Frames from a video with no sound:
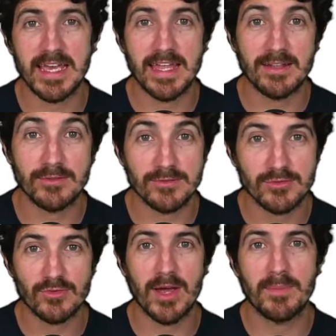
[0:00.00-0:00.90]
and to
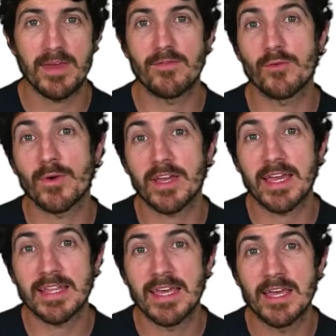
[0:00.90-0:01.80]
subscribe if you want to
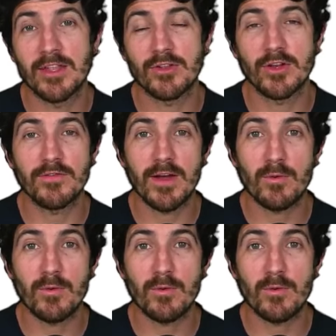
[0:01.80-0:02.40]
get notified